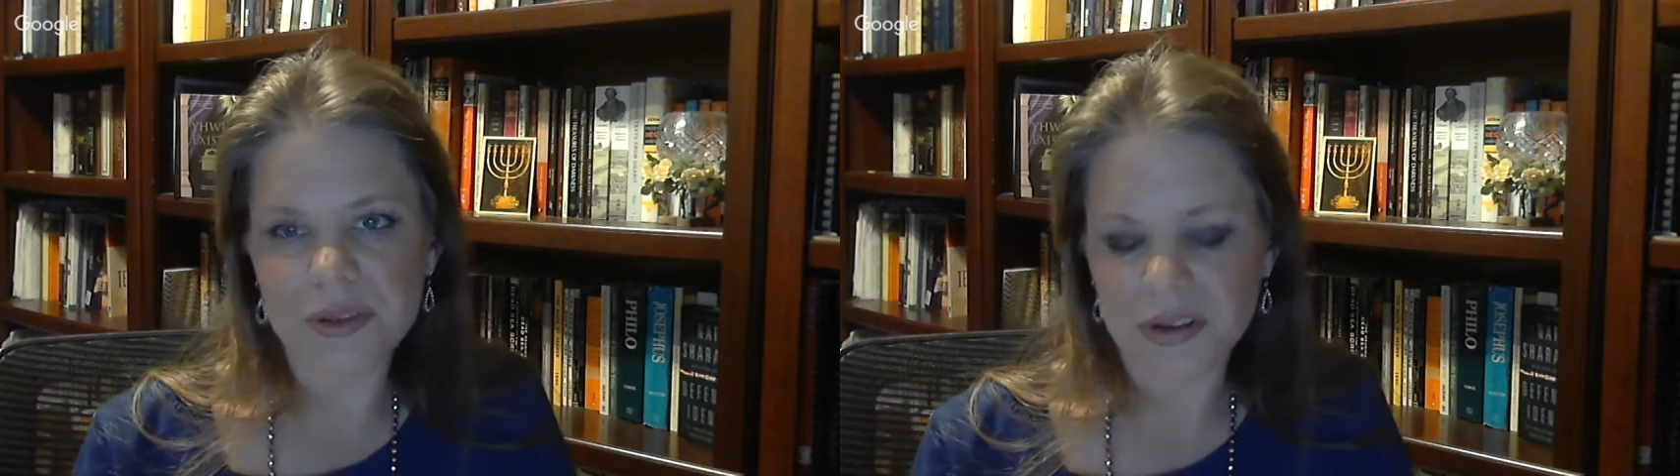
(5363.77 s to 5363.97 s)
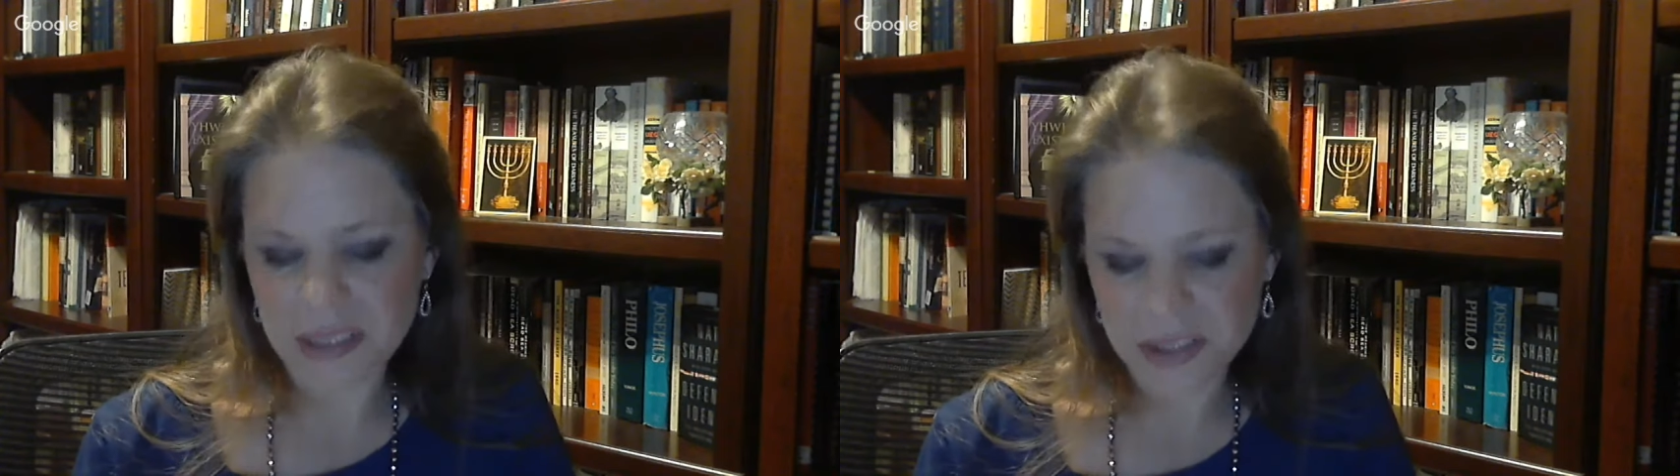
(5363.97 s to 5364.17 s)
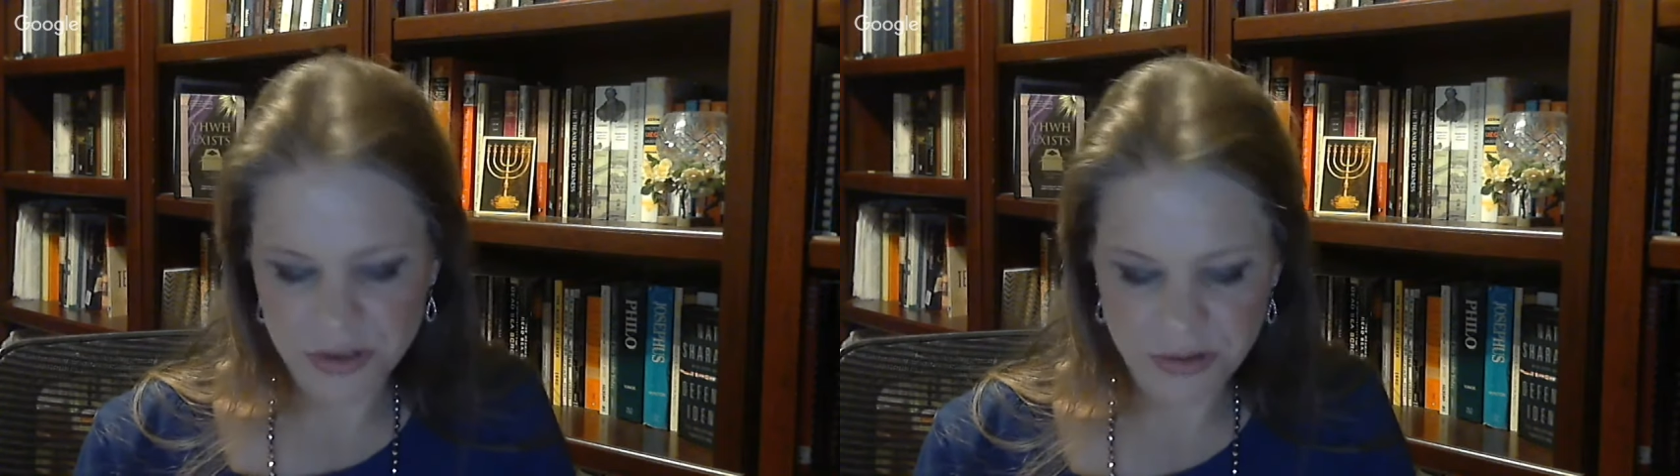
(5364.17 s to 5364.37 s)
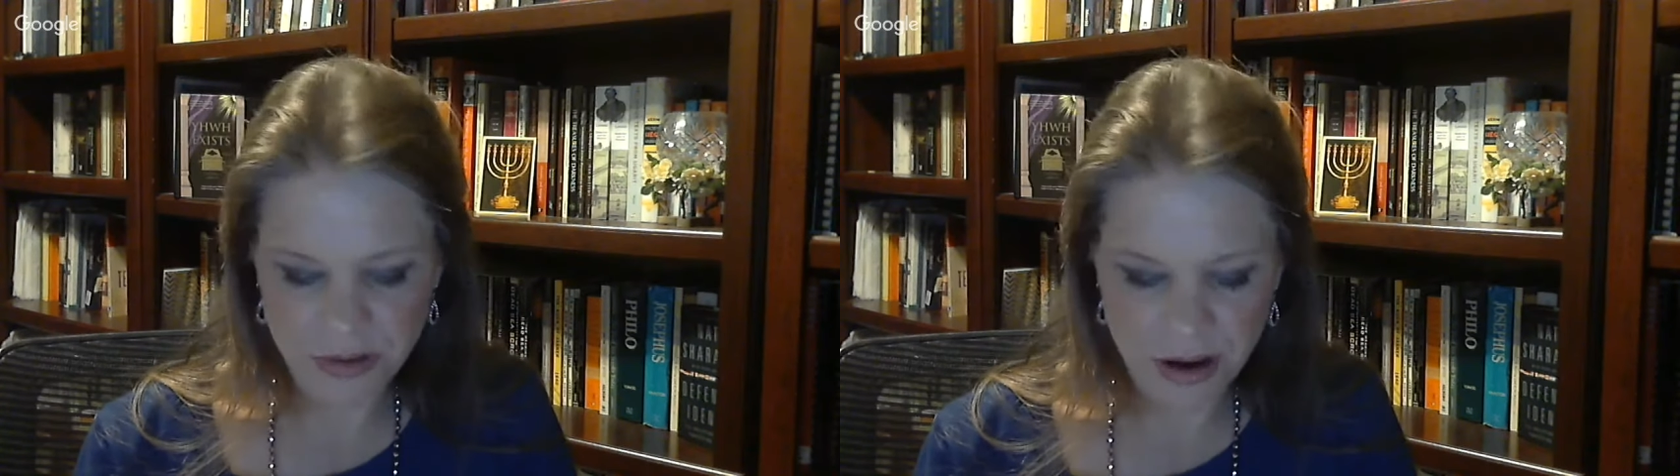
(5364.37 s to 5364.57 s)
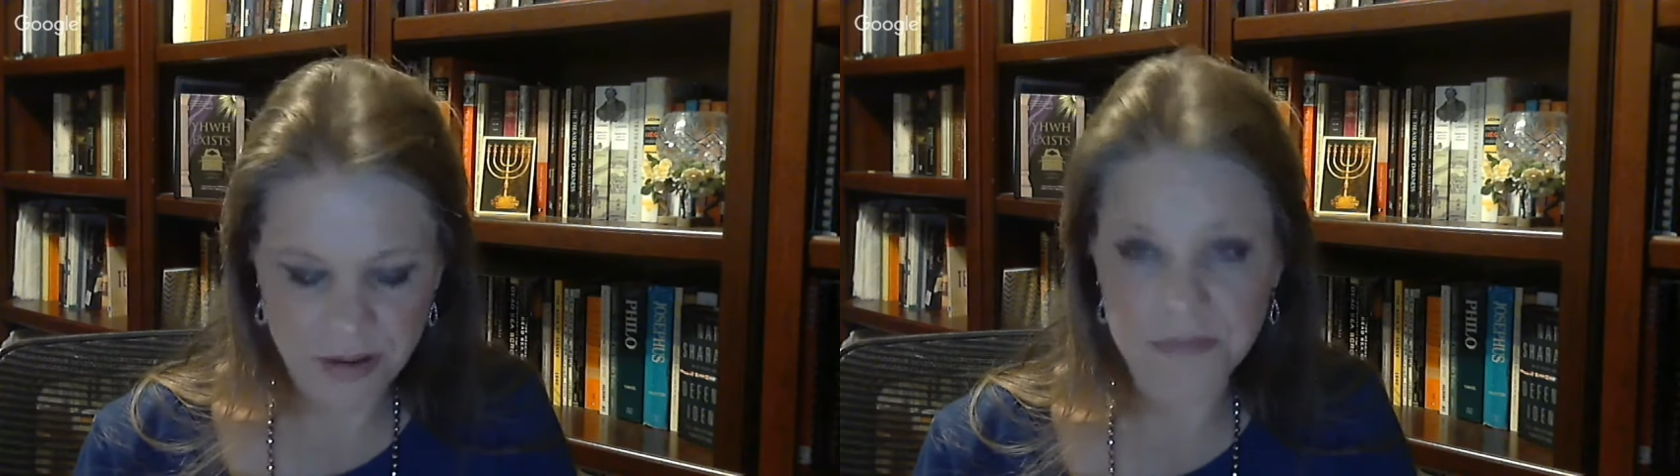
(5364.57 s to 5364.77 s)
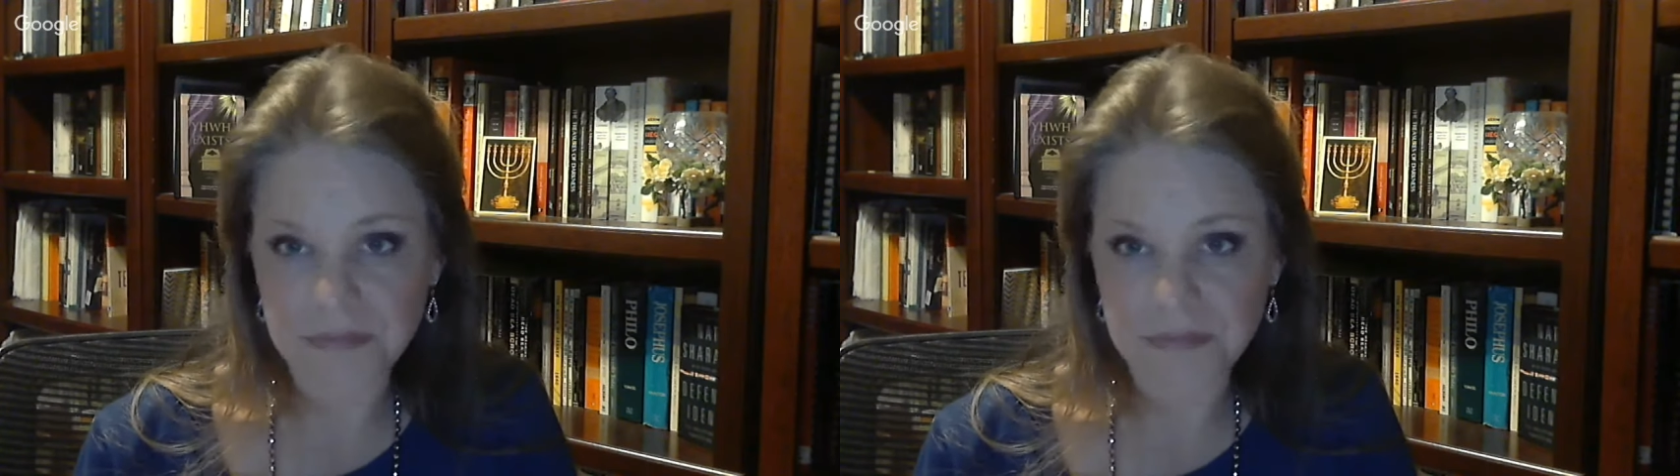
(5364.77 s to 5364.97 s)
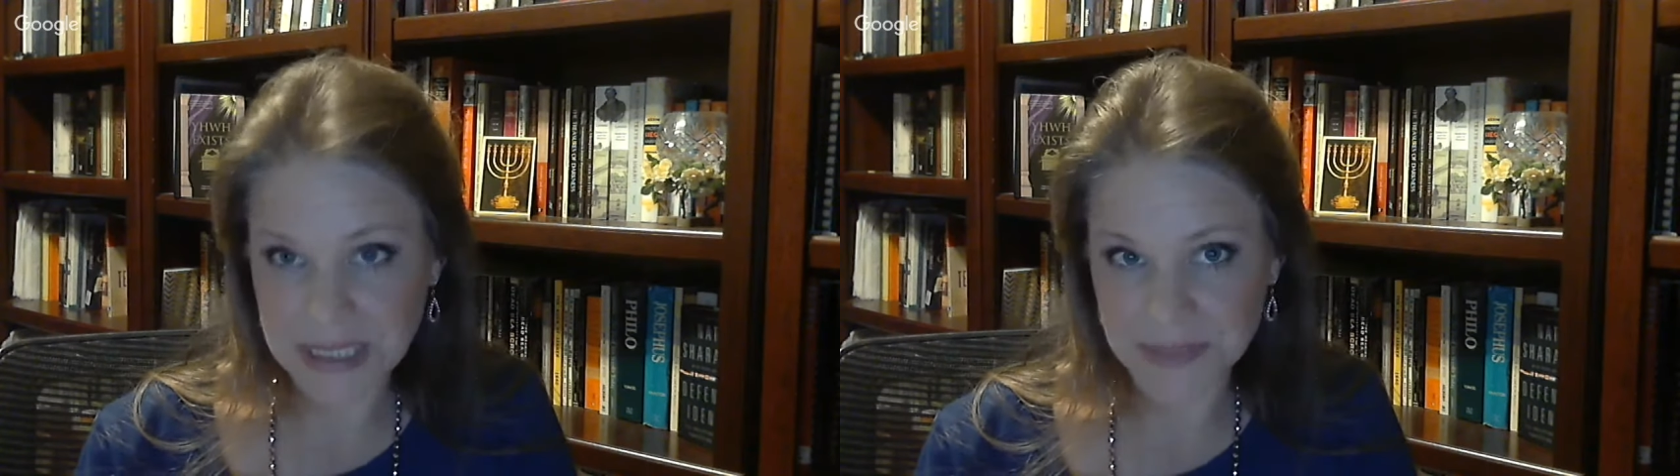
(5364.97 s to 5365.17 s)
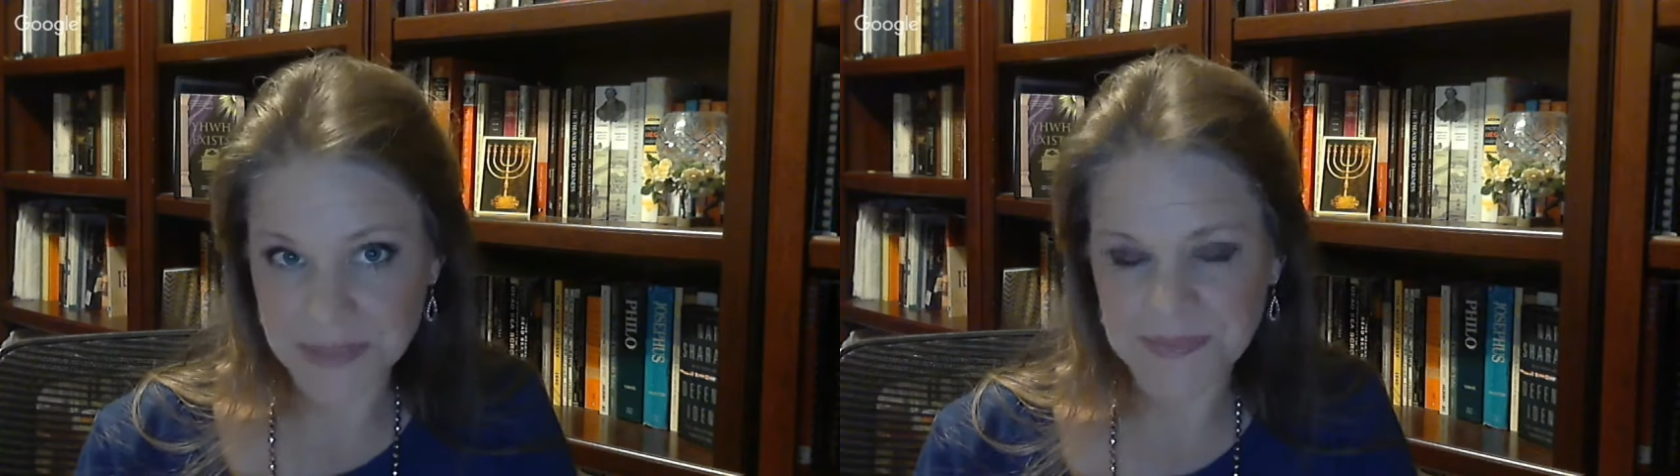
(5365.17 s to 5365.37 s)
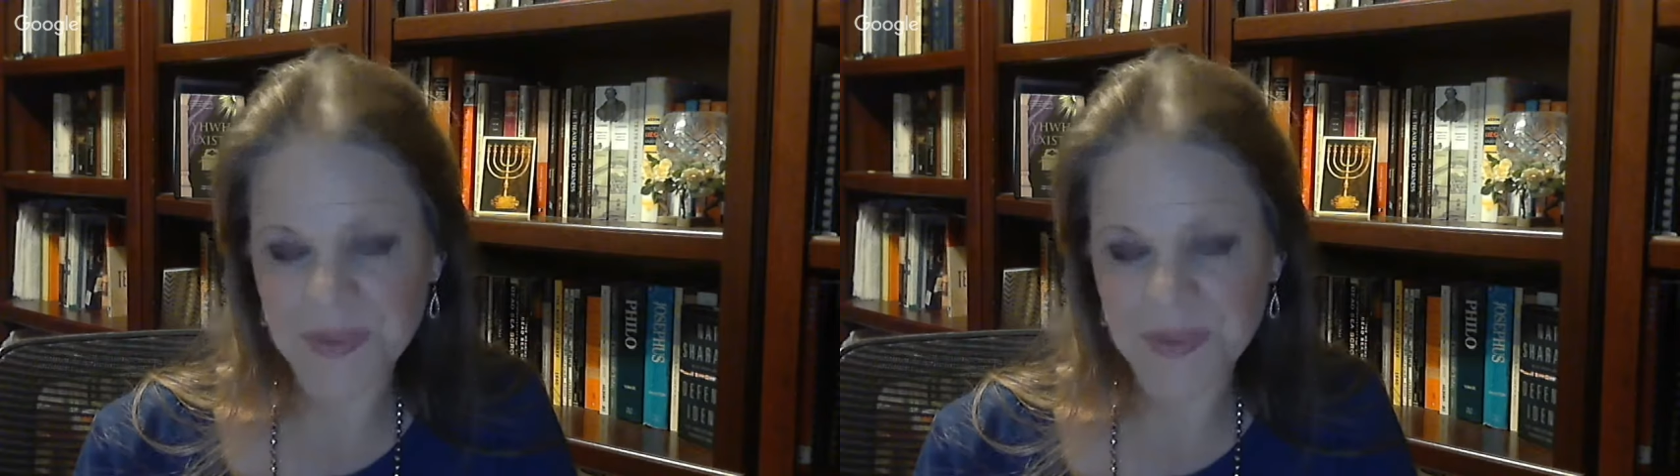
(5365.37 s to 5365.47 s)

there unless you are Muslim.